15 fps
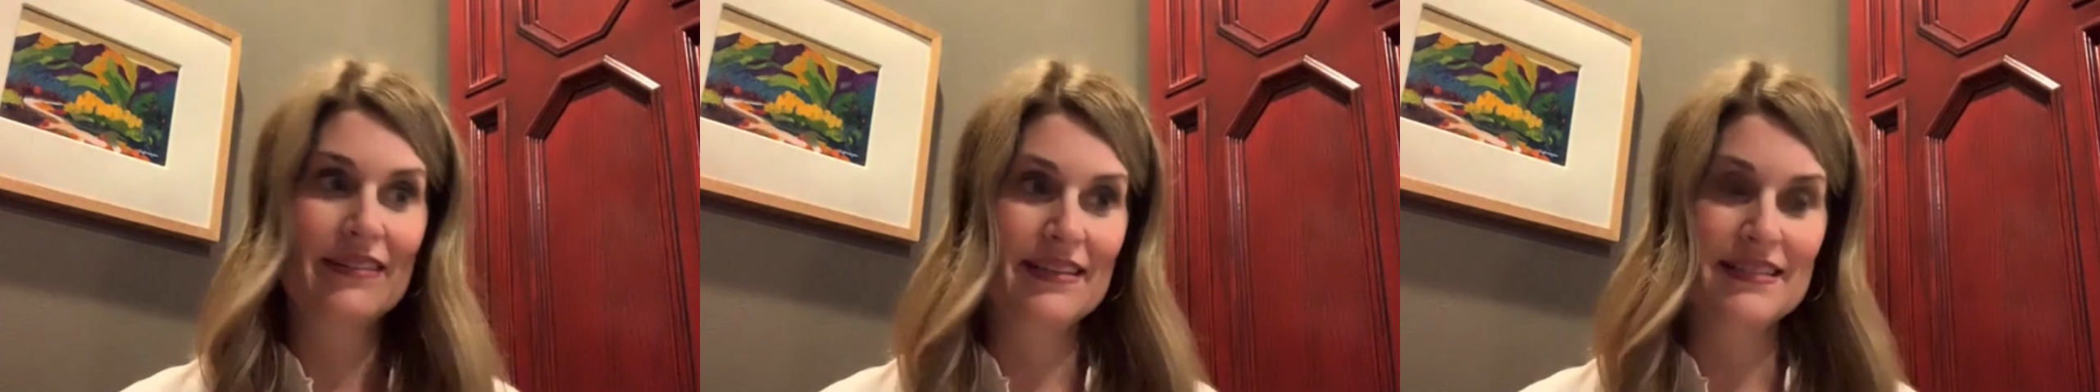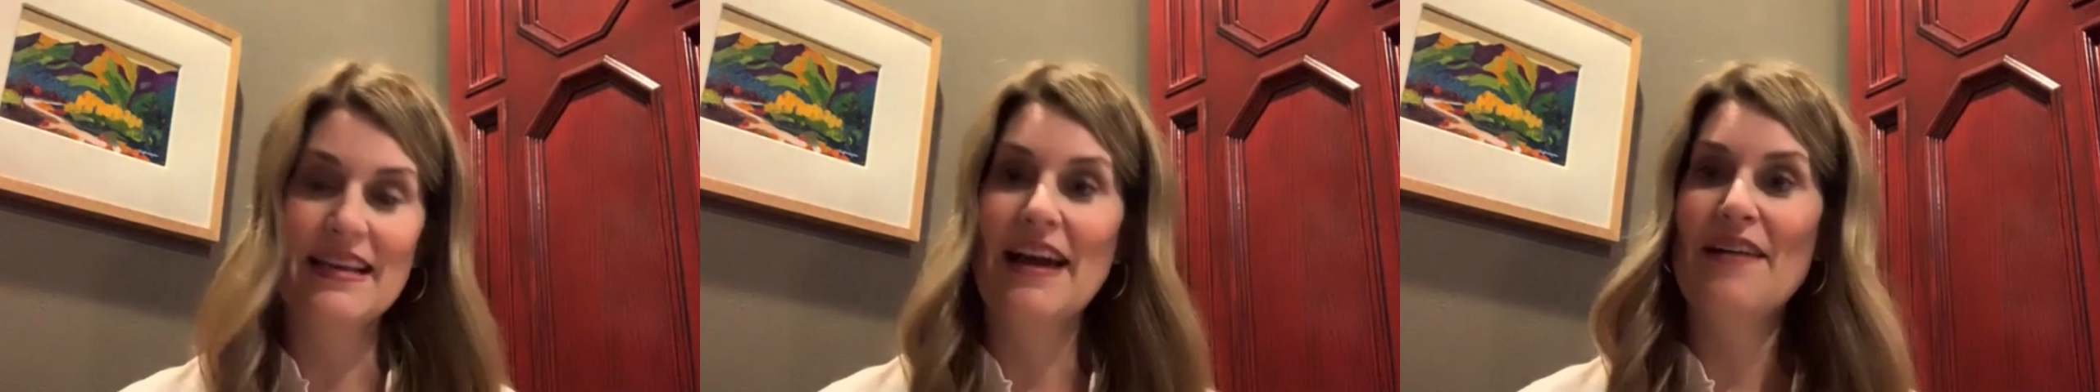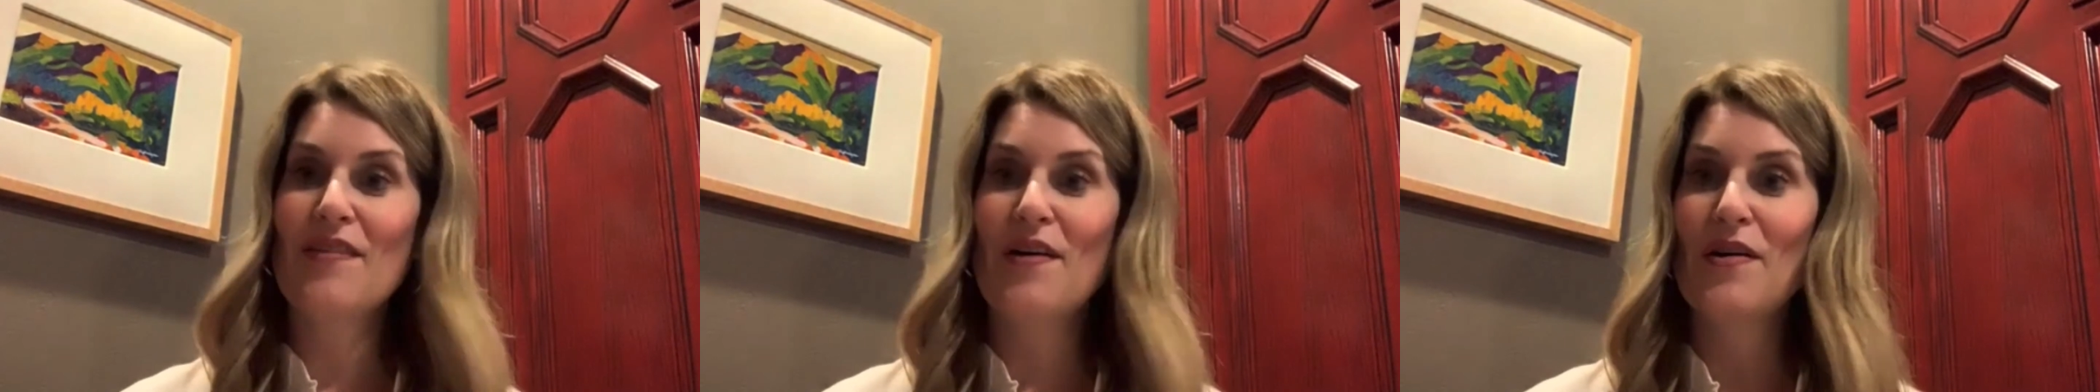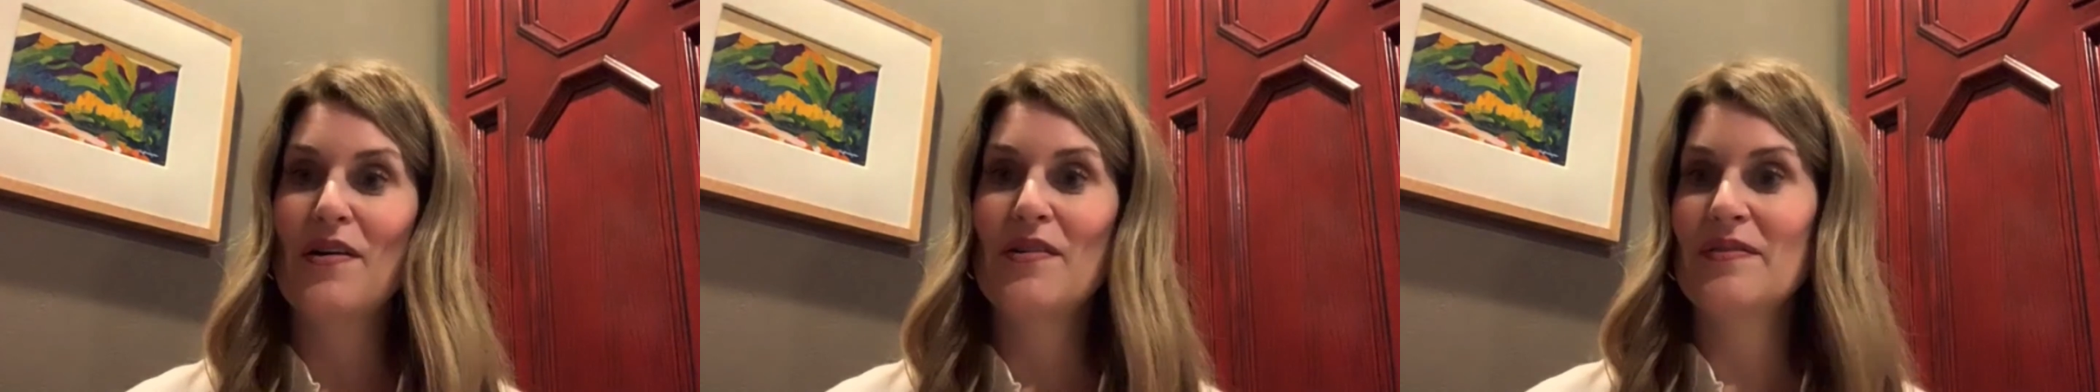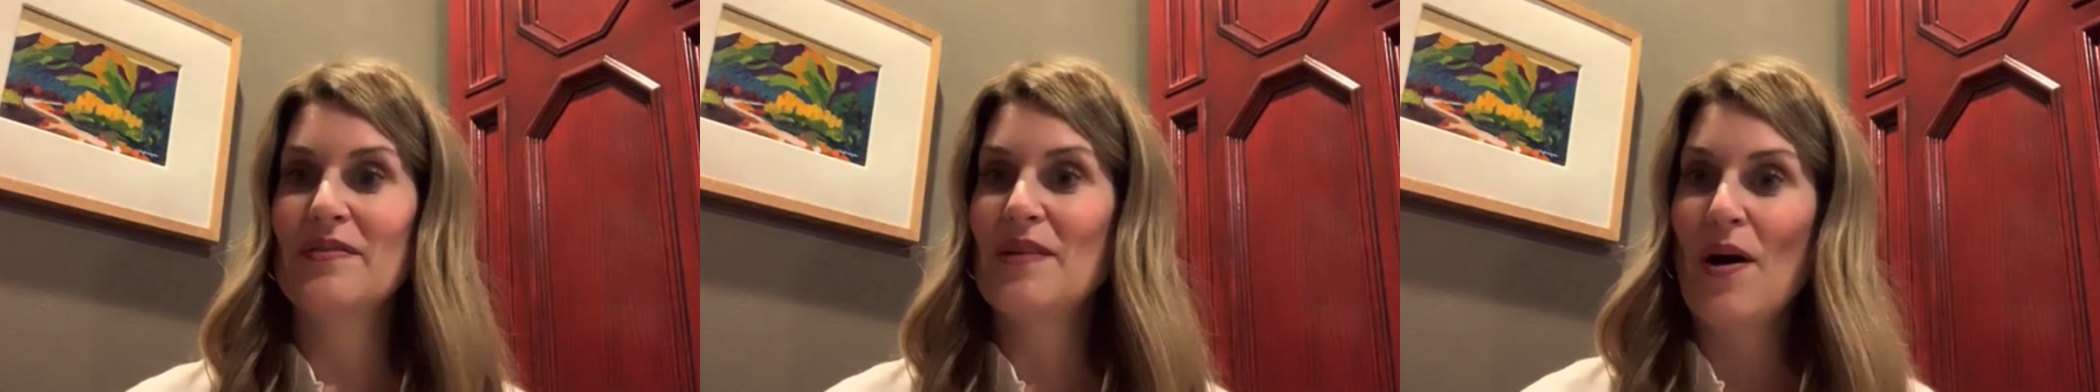because I have
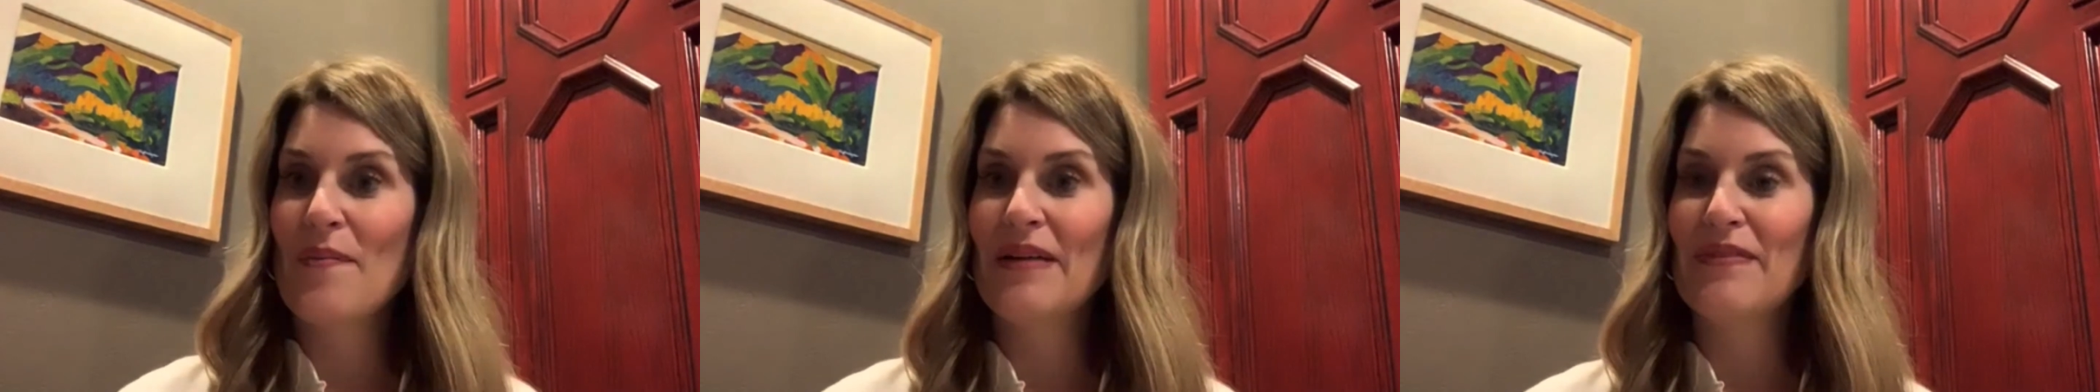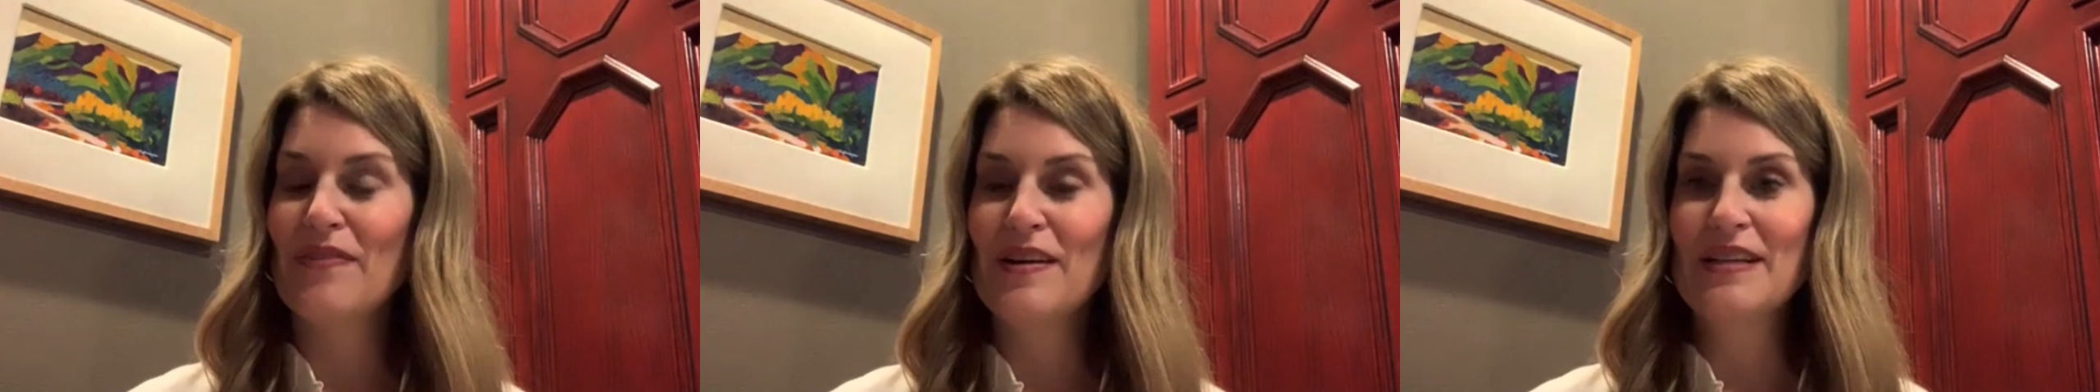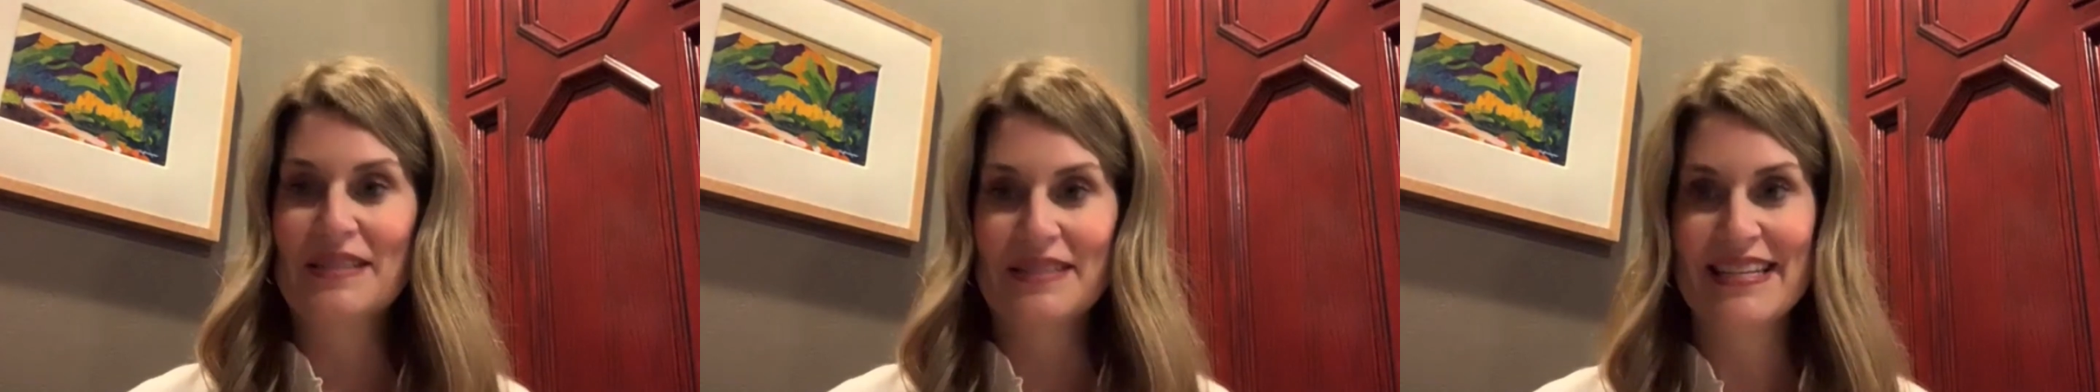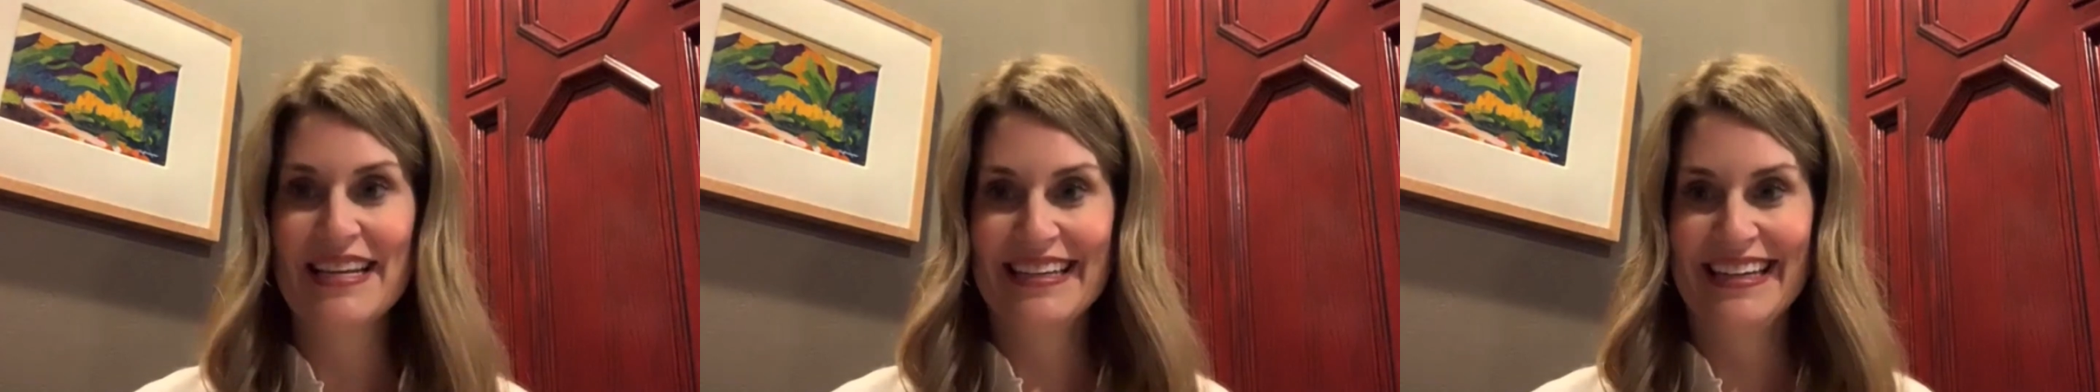all my friends.